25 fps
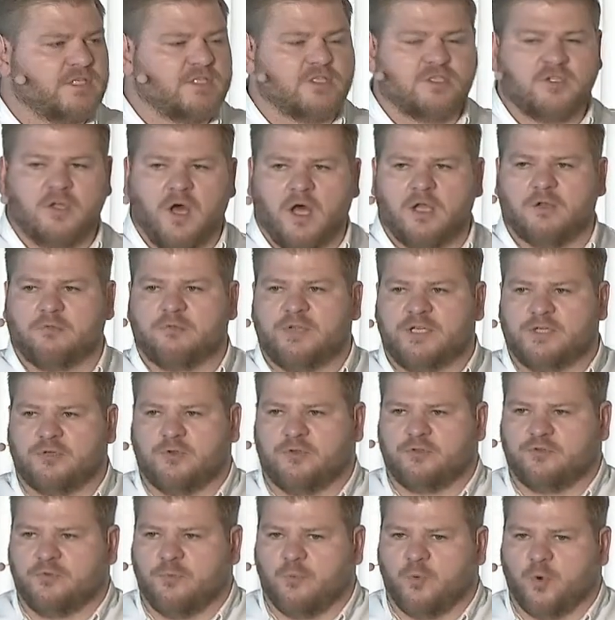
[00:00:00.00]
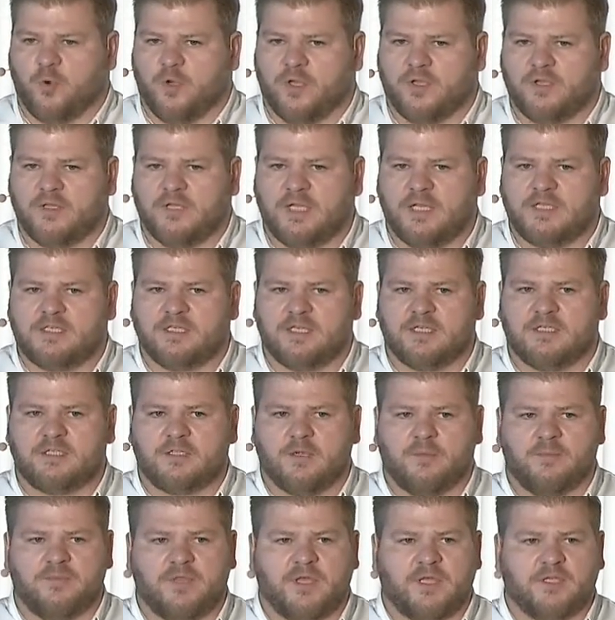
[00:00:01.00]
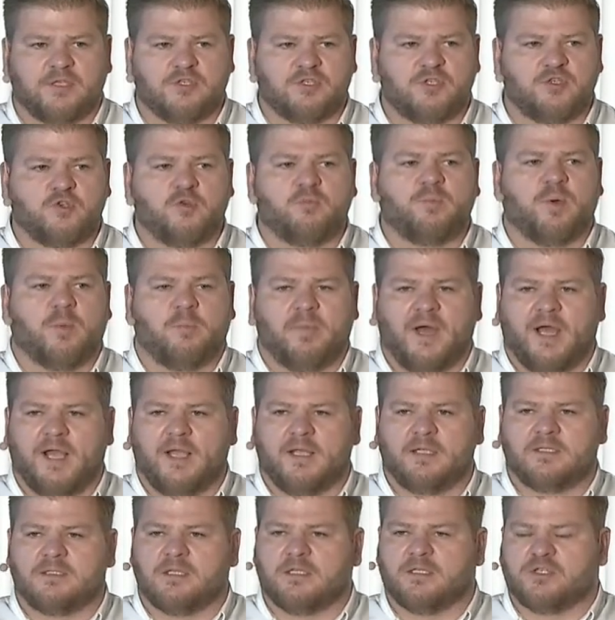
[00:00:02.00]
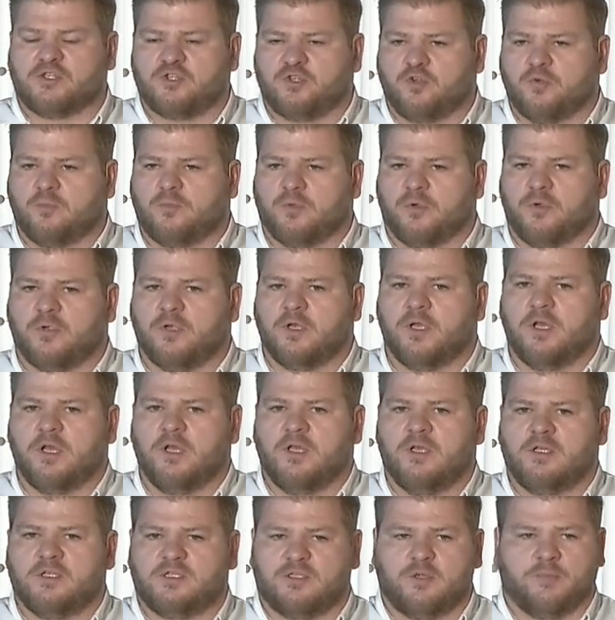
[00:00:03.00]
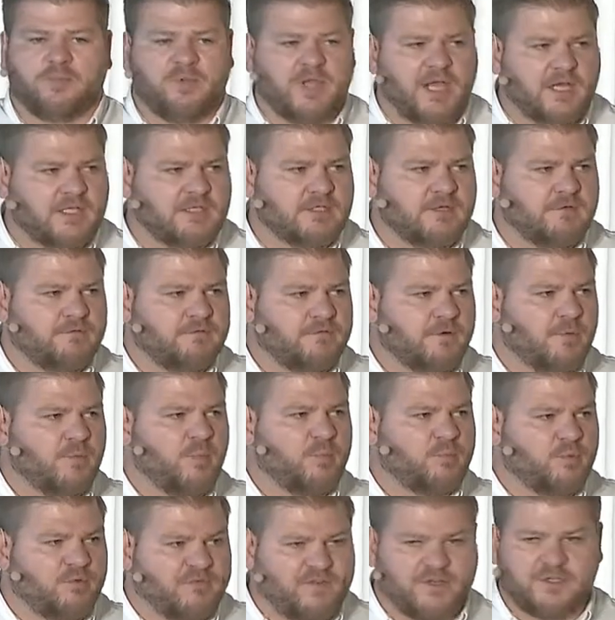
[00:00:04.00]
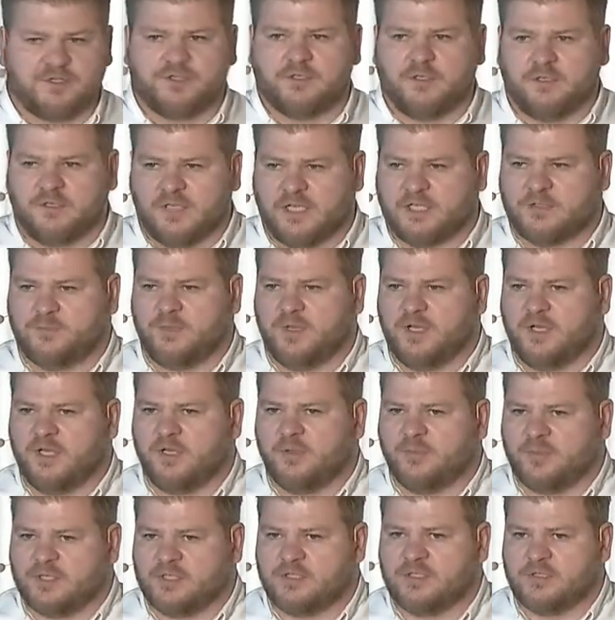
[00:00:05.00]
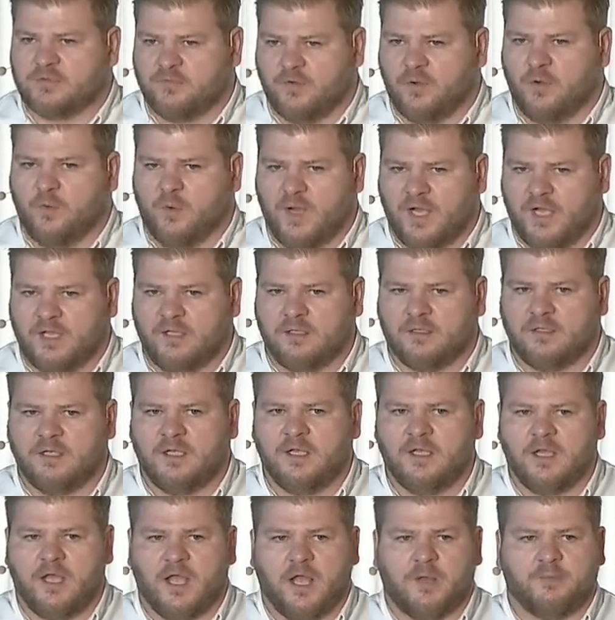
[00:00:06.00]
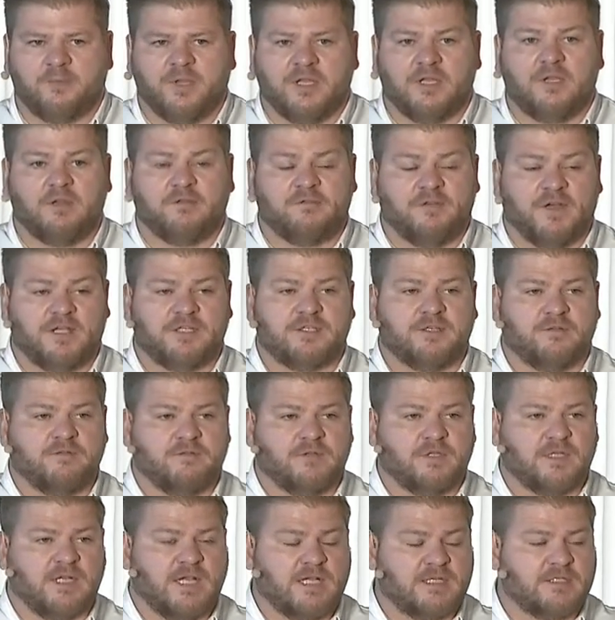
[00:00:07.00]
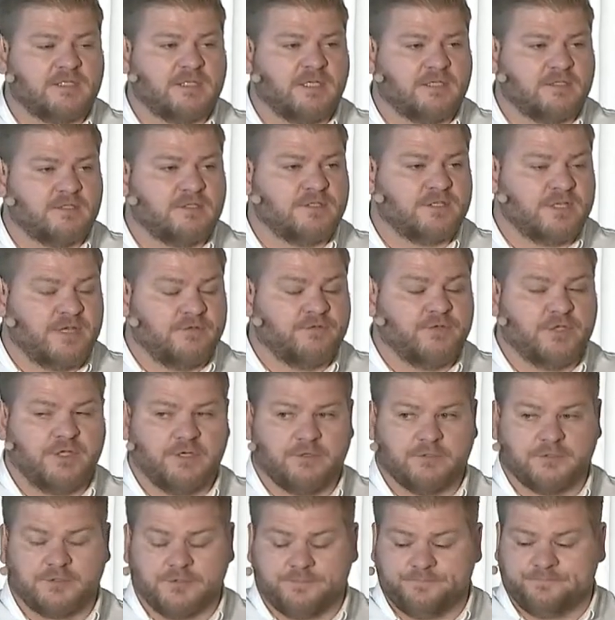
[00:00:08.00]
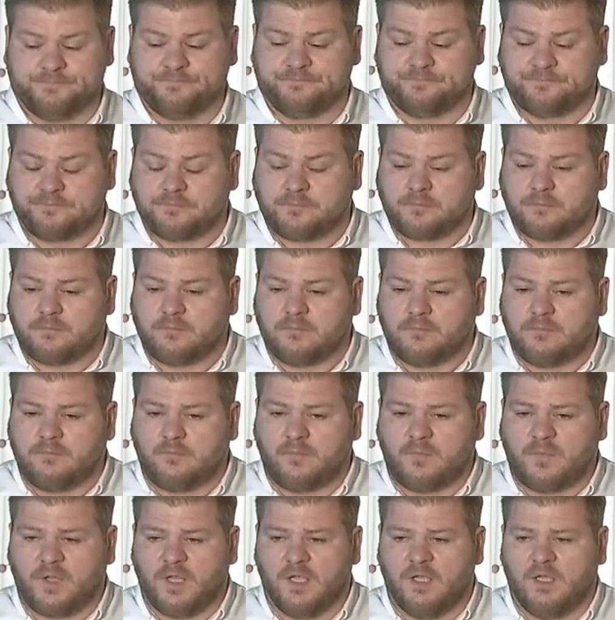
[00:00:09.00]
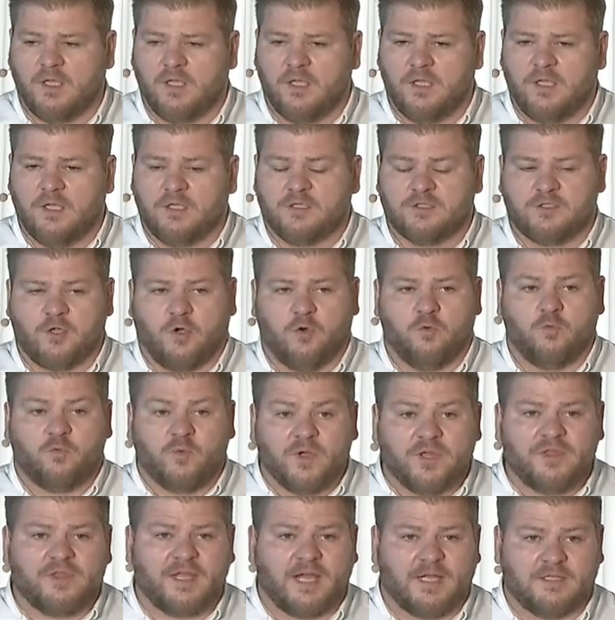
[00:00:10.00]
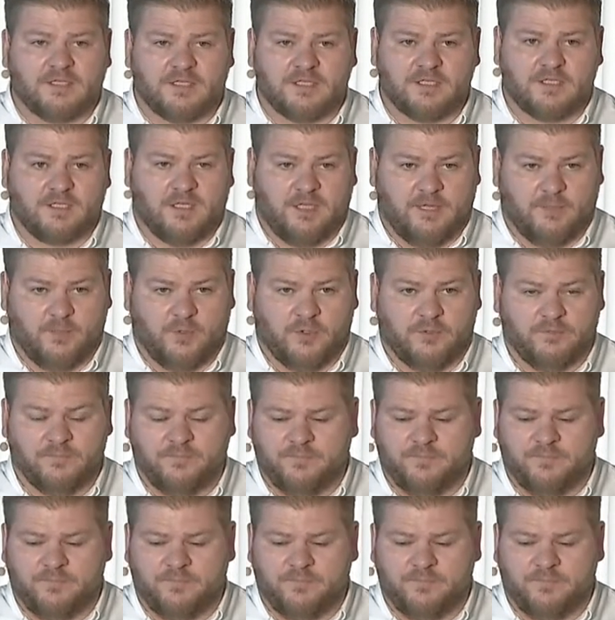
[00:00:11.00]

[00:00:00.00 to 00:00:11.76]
is not a research report. This is something super biased and super subjective from a professional that's been in the business for a while and been in fashion for the last 6 and 7 years. So with that disclaimer,